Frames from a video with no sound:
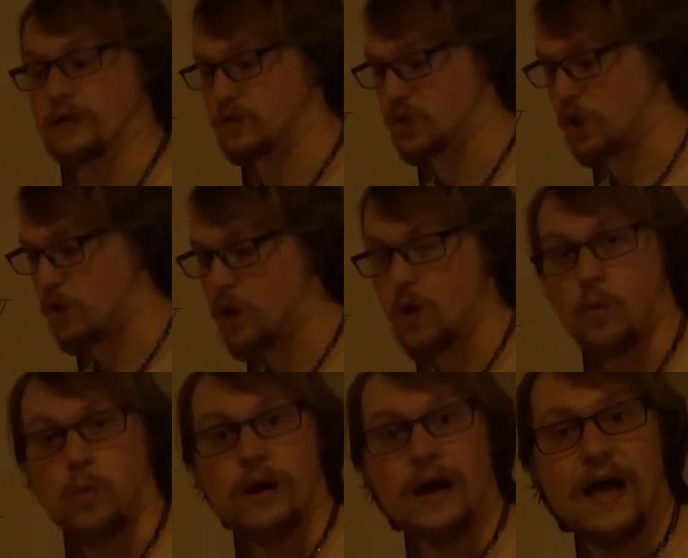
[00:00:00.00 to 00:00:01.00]
So
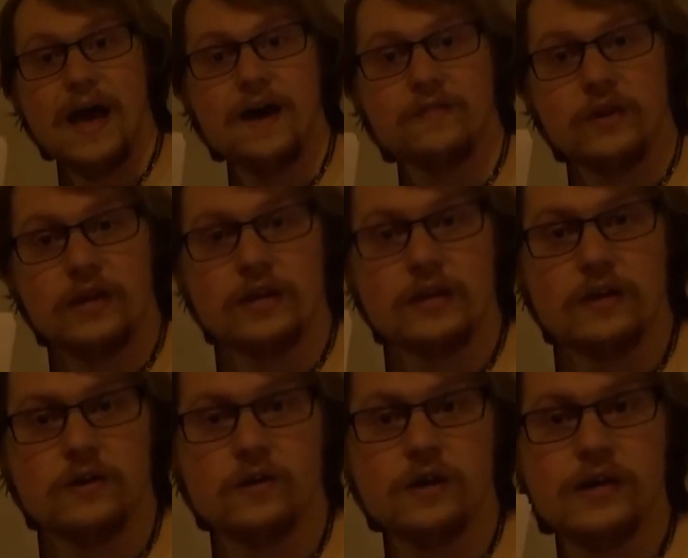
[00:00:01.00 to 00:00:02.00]
what I have in
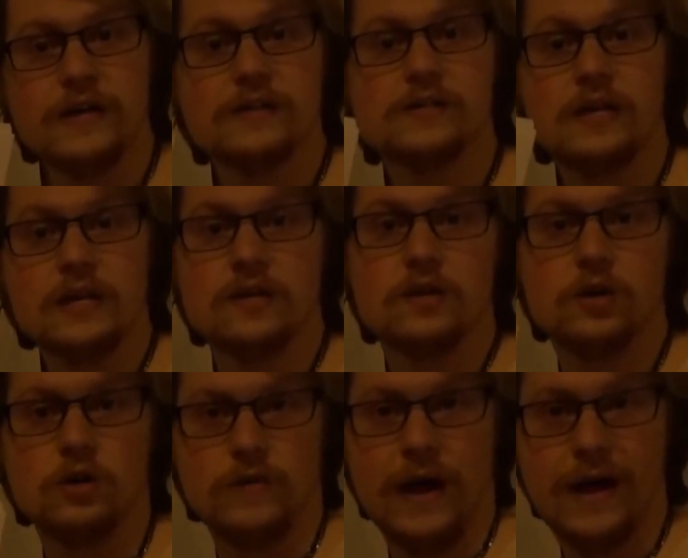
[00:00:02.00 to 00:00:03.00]
here is
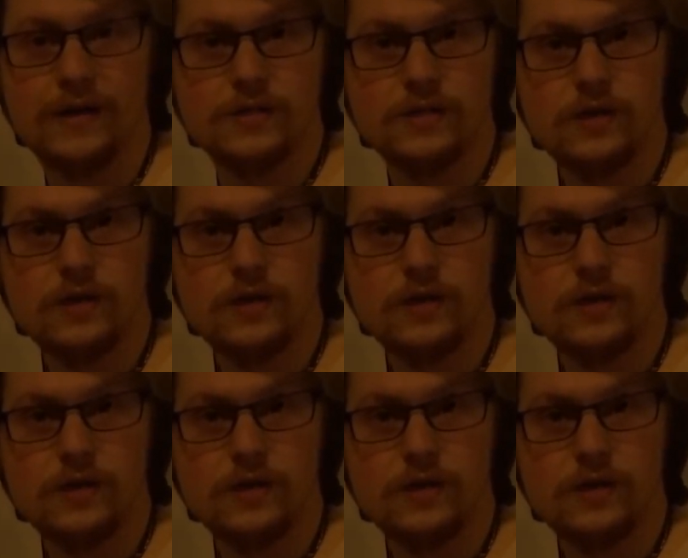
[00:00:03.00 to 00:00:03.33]
incorrect.